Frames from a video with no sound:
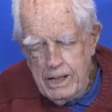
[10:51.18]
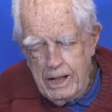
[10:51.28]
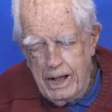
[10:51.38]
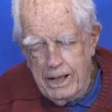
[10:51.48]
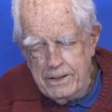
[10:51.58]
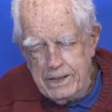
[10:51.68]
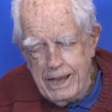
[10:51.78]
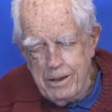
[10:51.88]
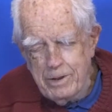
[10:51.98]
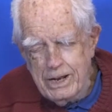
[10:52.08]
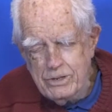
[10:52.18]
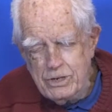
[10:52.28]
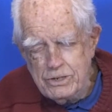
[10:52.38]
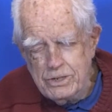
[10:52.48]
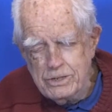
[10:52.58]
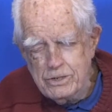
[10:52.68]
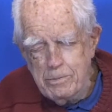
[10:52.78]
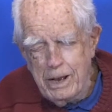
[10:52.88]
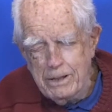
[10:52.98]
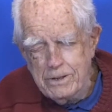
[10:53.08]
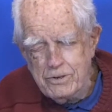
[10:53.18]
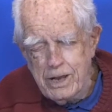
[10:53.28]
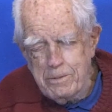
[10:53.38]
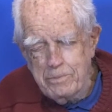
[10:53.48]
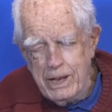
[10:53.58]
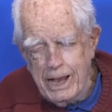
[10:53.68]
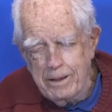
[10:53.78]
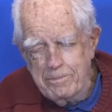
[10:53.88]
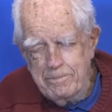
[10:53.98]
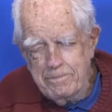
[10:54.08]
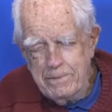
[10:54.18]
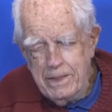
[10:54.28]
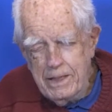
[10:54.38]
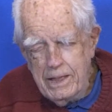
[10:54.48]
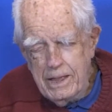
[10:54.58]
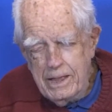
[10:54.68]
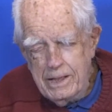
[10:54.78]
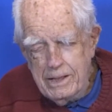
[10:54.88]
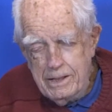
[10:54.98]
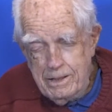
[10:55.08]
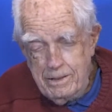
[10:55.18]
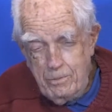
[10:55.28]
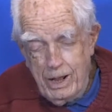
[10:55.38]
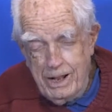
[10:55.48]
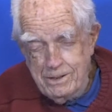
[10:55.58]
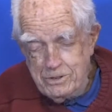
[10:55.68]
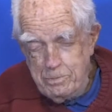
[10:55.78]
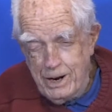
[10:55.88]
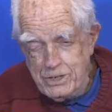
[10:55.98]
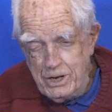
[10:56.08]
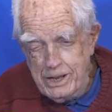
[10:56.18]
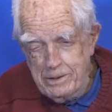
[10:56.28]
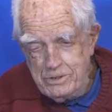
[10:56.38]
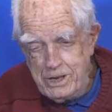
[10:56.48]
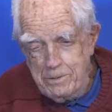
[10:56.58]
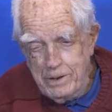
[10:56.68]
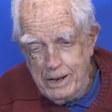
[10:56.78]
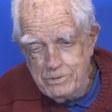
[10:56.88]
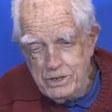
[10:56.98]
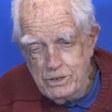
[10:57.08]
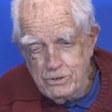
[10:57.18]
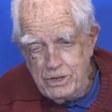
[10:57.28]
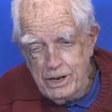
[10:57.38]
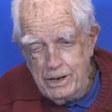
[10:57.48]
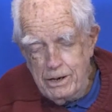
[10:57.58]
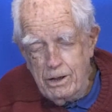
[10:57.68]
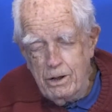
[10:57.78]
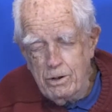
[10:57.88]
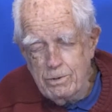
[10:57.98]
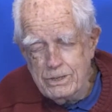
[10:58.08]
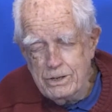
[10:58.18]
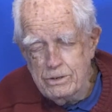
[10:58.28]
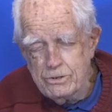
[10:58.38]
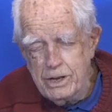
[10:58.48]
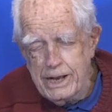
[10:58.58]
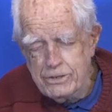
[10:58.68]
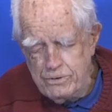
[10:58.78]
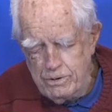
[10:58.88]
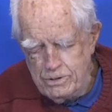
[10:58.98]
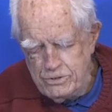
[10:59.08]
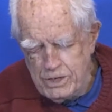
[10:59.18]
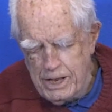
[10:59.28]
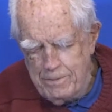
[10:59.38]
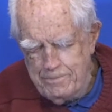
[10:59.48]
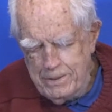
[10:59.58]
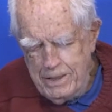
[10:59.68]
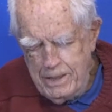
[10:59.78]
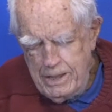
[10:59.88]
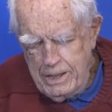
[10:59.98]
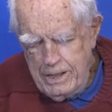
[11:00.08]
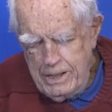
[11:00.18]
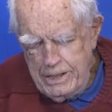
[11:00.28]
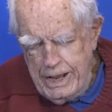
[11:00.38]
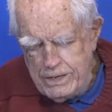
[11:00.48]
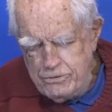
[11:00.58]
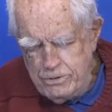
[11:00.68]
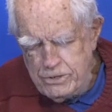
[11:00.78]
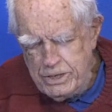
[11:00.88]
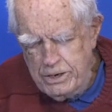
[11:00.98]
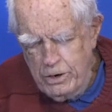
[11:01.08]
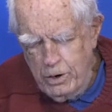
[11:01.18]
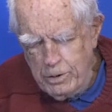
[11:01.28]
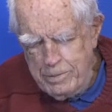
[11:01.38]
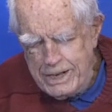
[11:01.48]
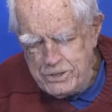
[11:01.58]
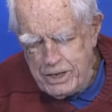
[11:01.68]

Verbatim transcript: Uh, they came in existence about the same time, well, surprisingly, the same time as the Houston, no, it wasn't the Houston Astros. Um, the Astros and the New York Mets